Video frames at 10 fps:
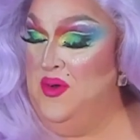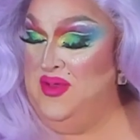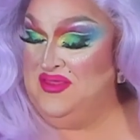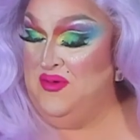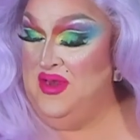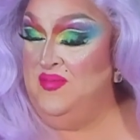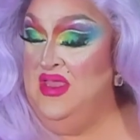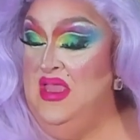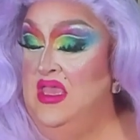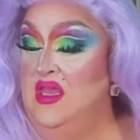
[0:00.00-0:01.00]
know what's going on.
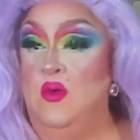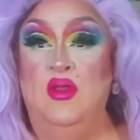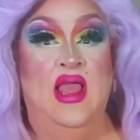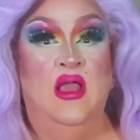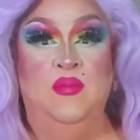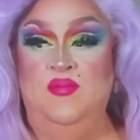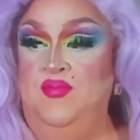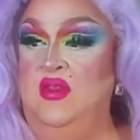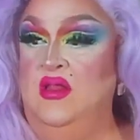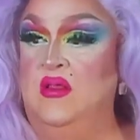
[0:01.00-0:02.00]
You know what'll help?
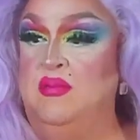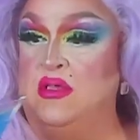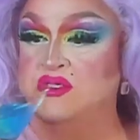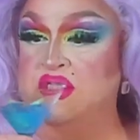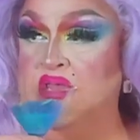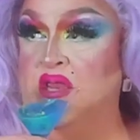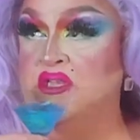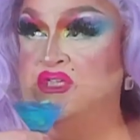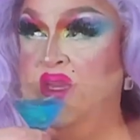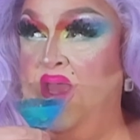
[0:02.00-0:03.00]
A little blue gin.
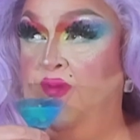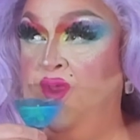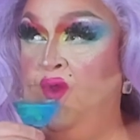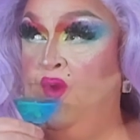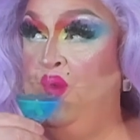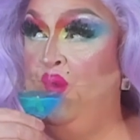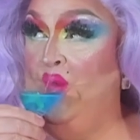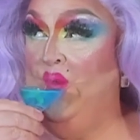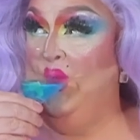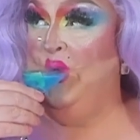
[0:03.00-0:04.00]
Shut up.
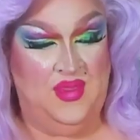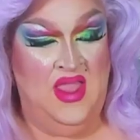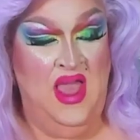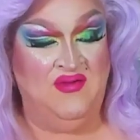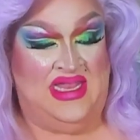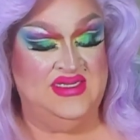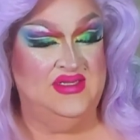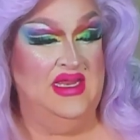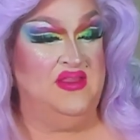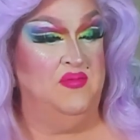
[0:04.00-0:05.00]
All
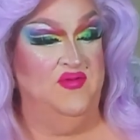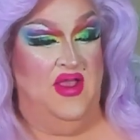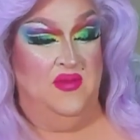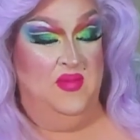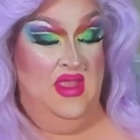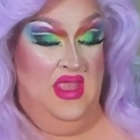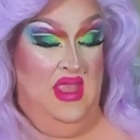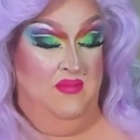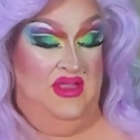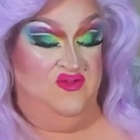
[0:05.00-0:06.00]
right, let's move on.
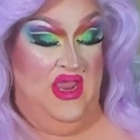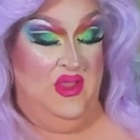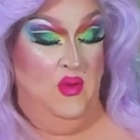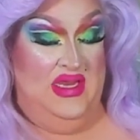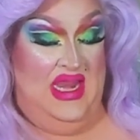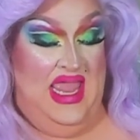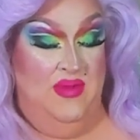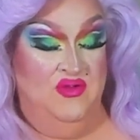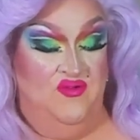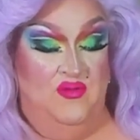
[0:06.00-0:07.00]
My drag queen
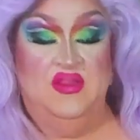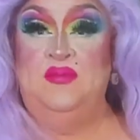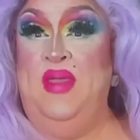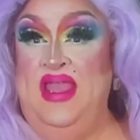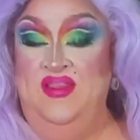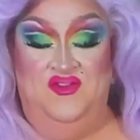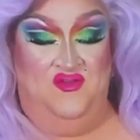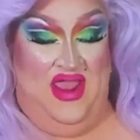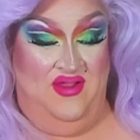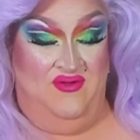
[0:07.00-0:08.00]
names from Spain's
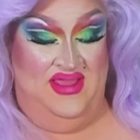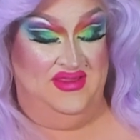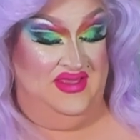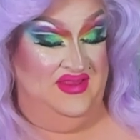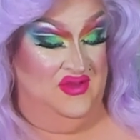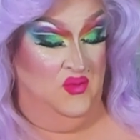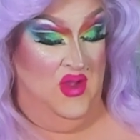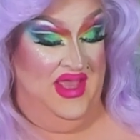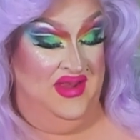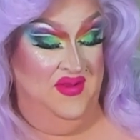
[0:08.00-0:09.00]
Drag Race Season
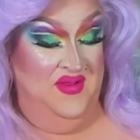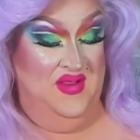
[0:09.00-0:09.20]
1.